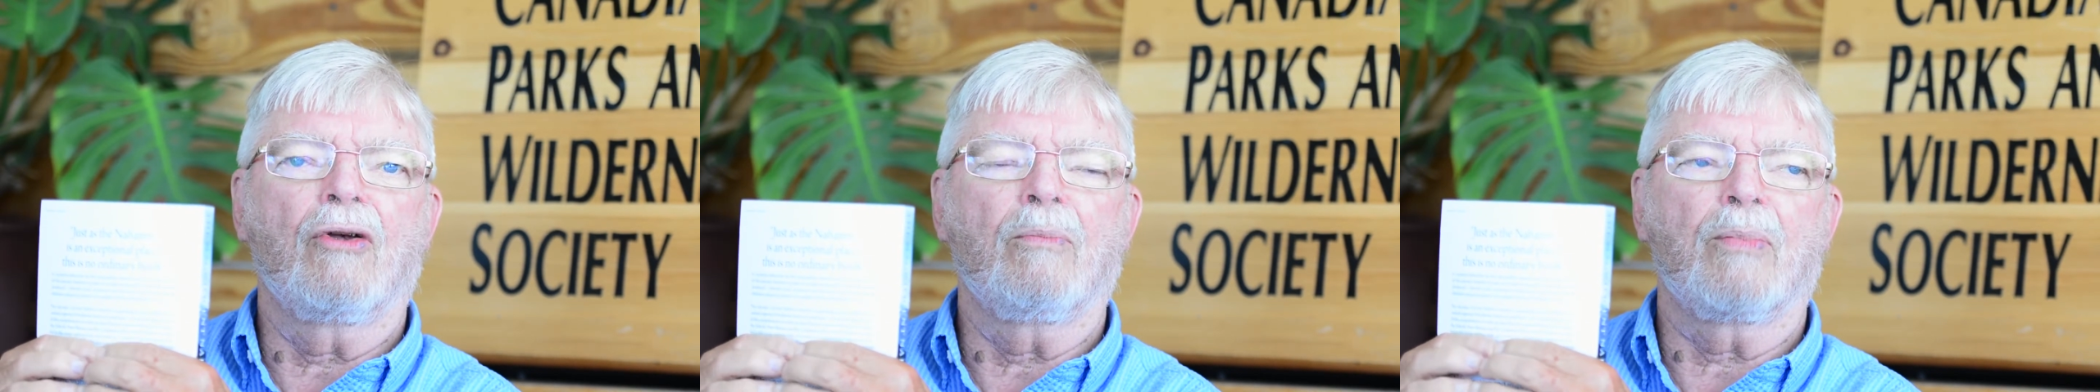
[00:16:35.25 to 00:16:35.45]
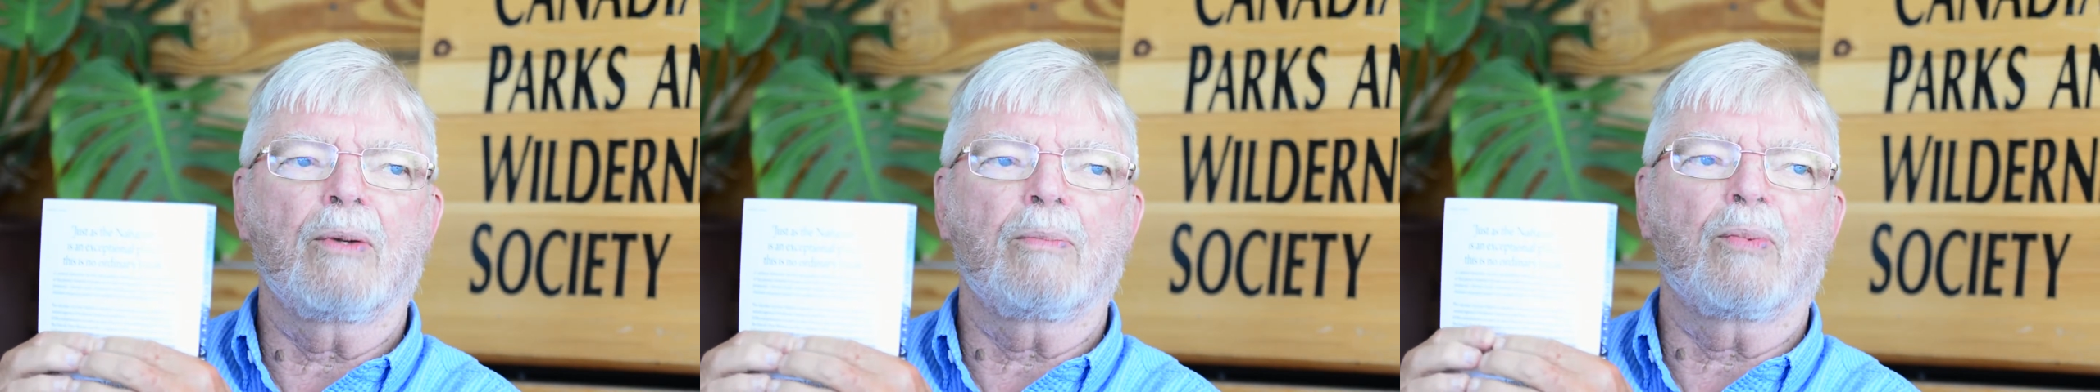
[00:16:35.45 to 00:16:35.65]

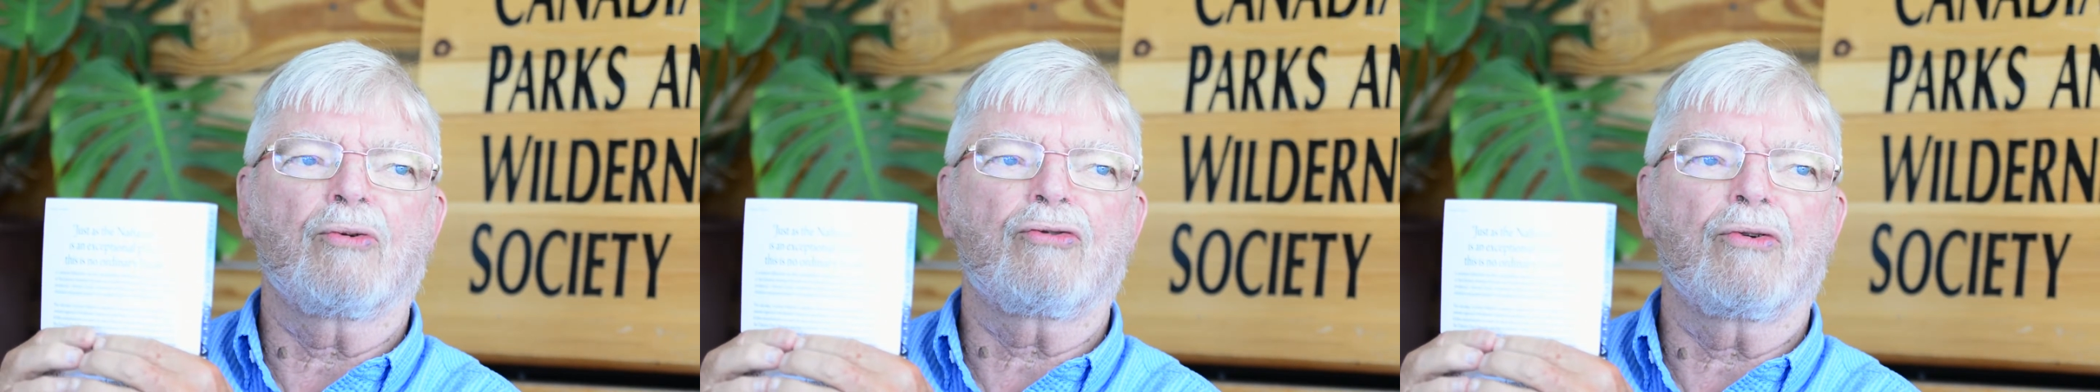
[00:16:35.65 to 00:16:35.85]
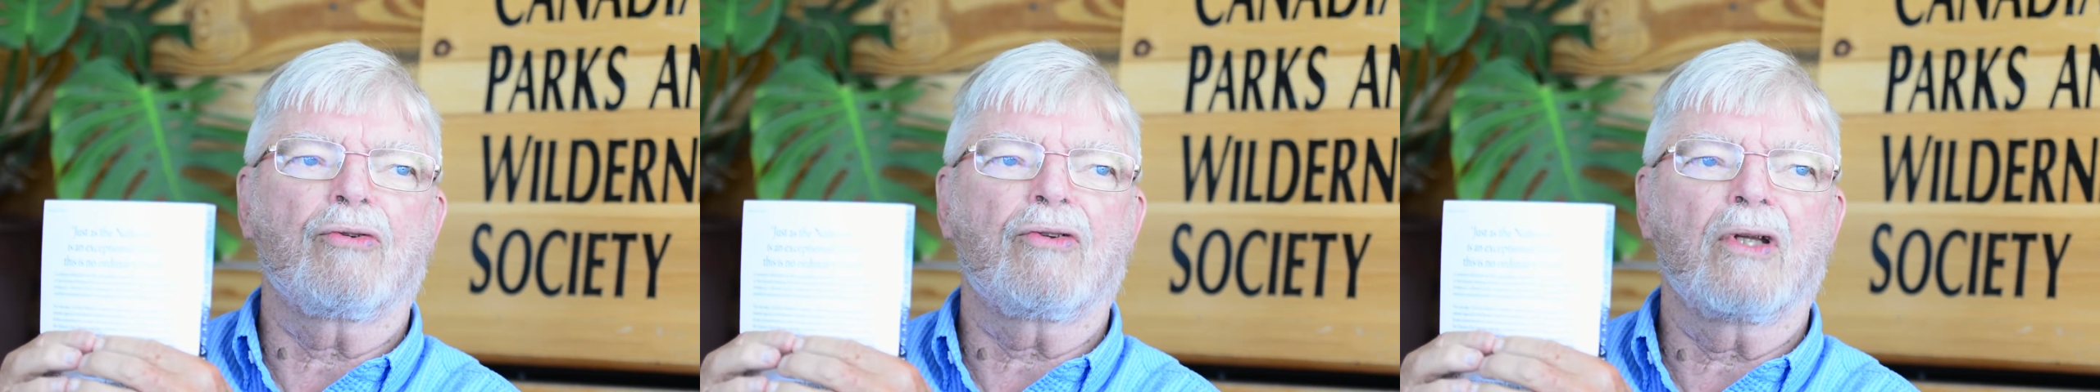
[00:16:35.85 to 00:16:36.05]
people
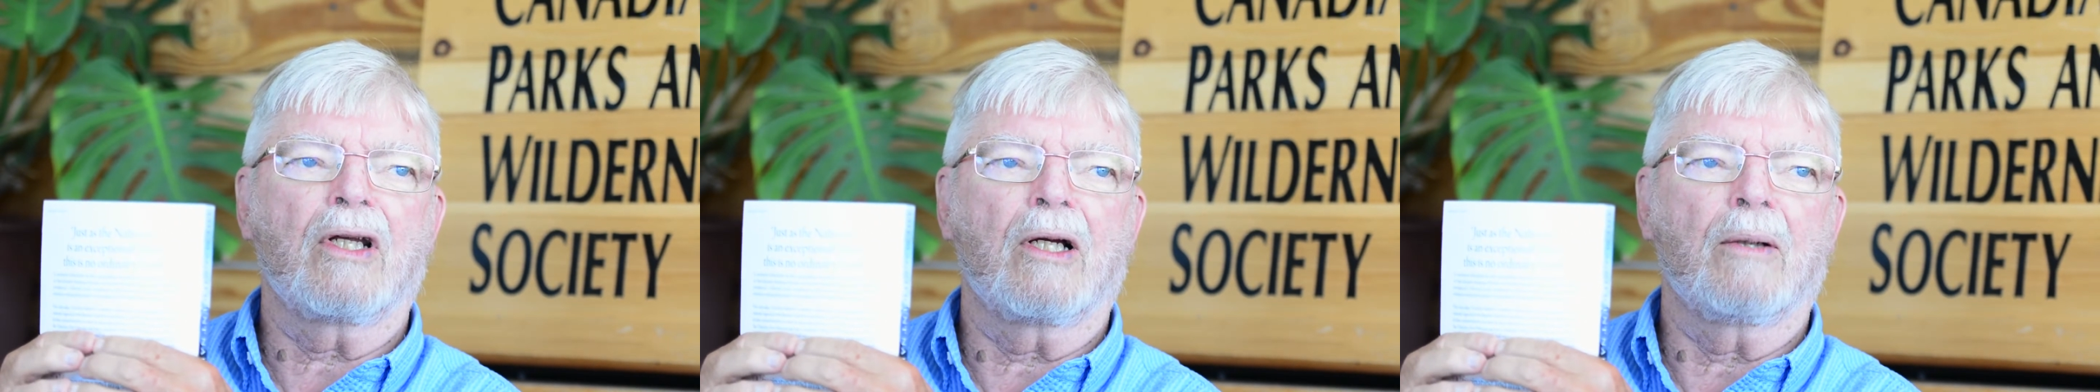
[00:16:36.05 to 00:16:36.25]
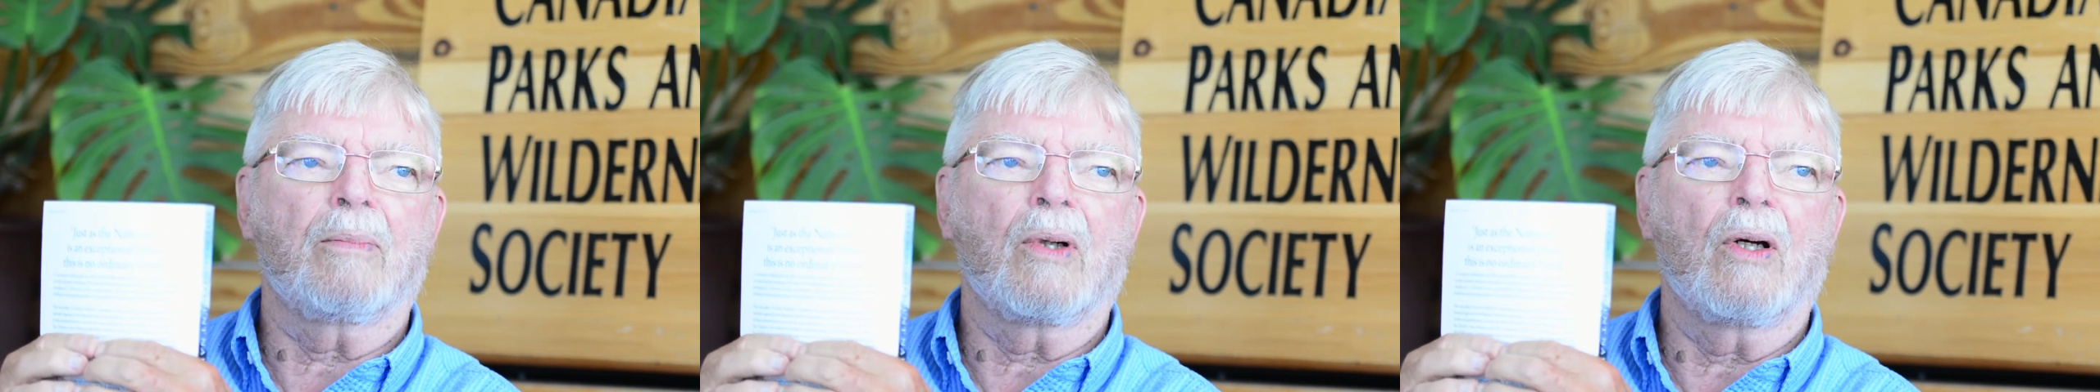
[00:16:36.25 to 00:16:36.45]
should
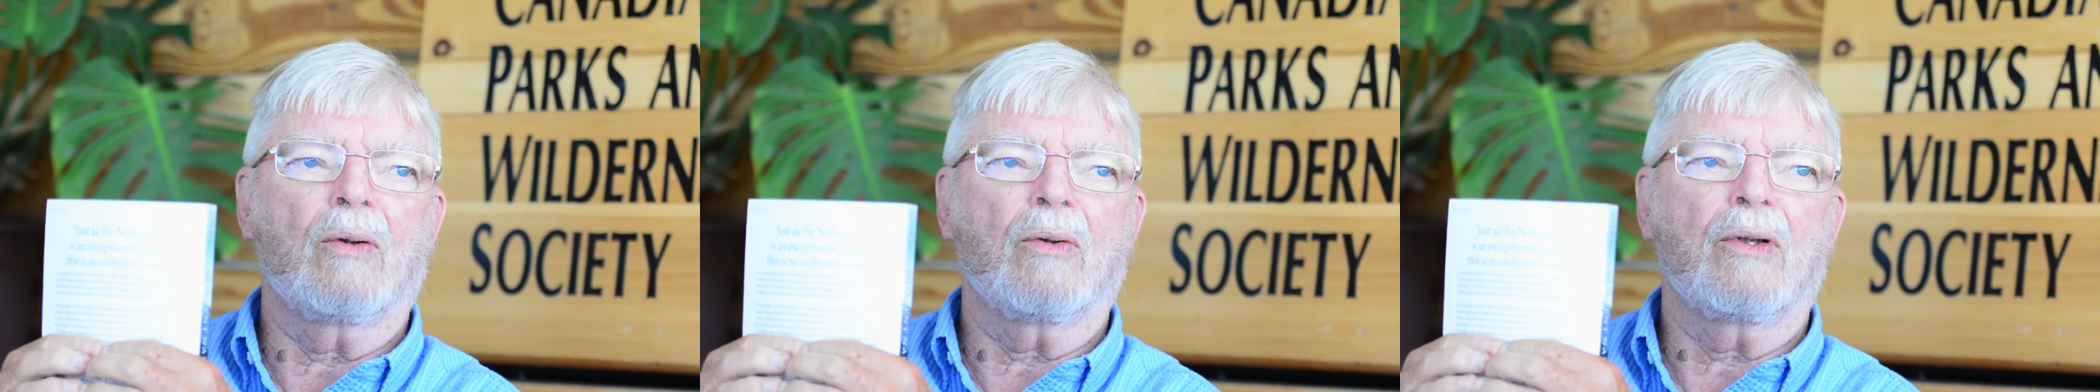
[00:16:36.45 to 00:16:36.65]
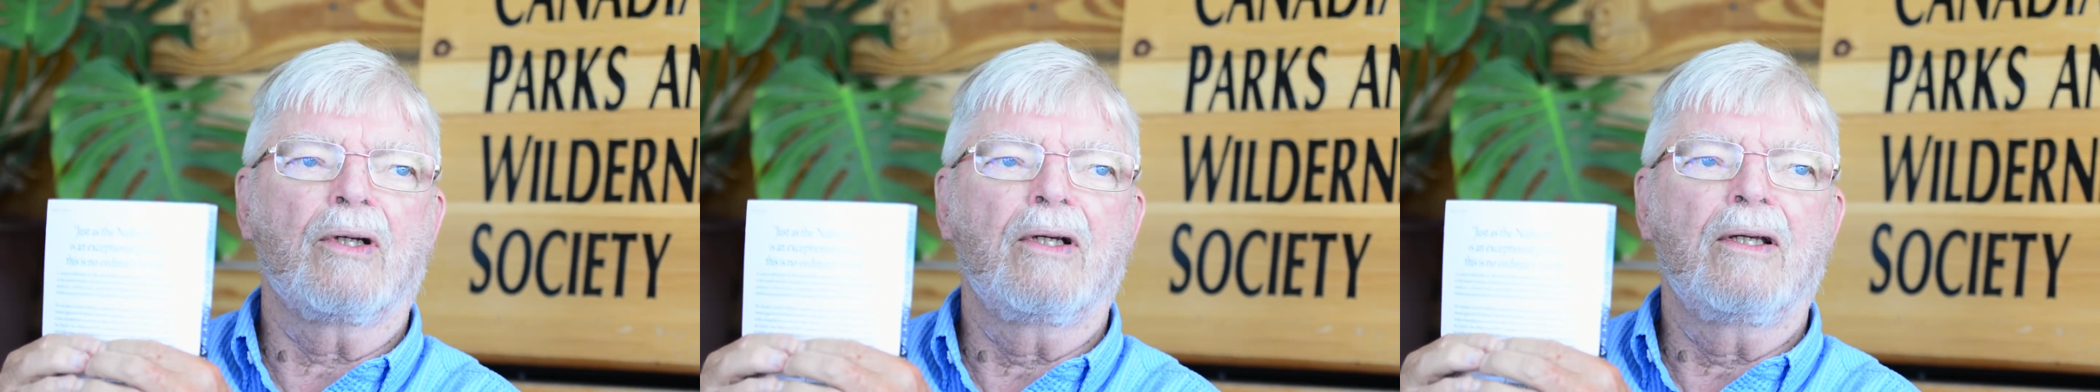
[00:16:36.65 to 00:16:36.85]
think about.